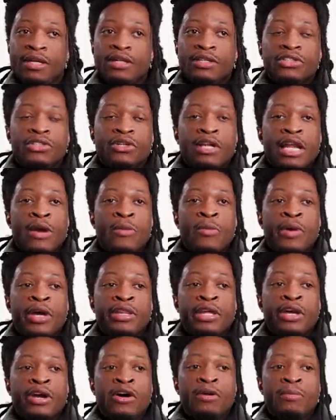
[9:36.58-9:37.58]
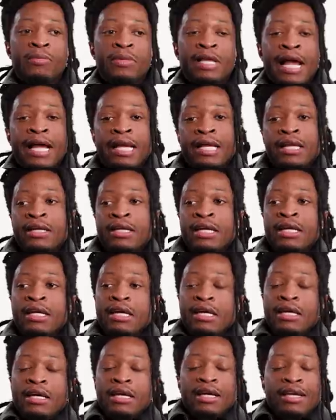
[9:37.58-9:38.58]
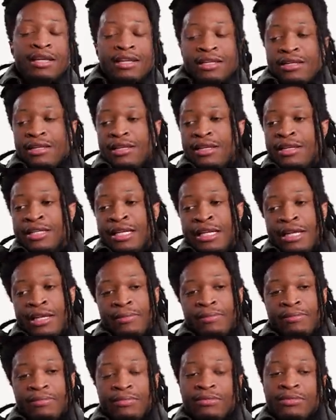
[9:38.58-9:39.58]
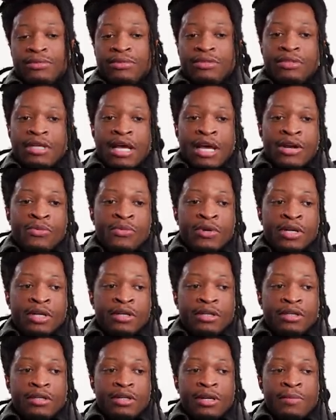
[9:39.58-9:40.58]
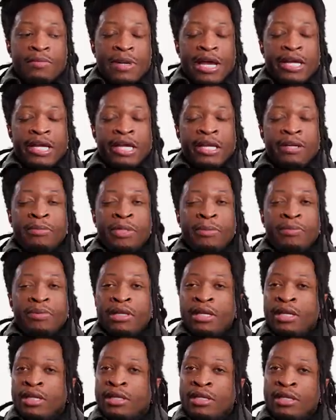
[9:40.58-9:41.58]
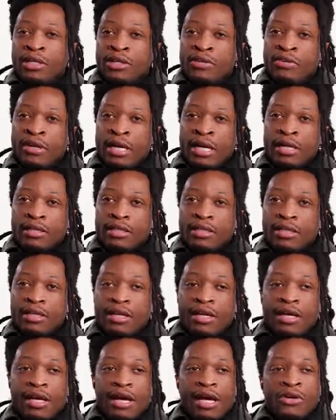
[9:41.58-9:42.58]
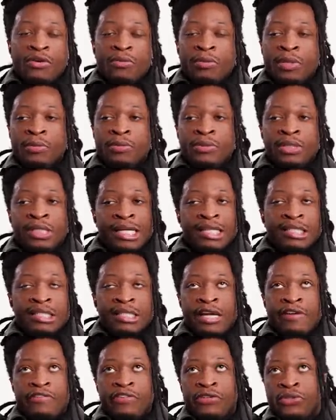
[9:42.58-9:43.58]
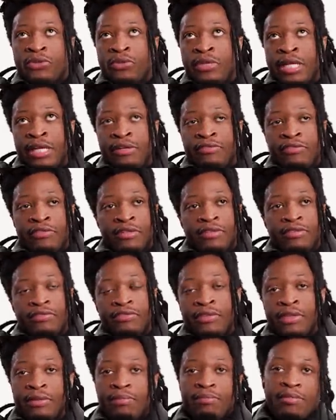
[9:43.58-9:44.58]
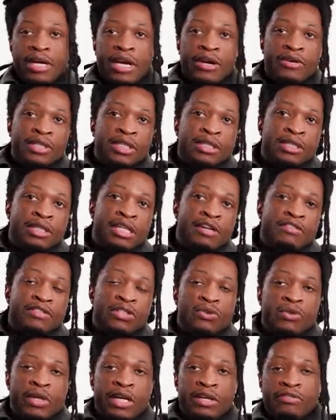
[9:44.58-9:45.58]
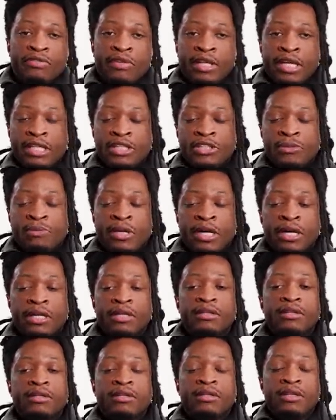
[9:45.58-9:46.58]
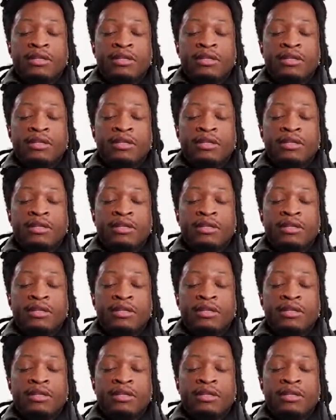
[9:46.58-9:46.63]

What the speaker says: So like when they're I'm not here to be politically correct. I know people say it's never too late for marriage, it's never too late for this, but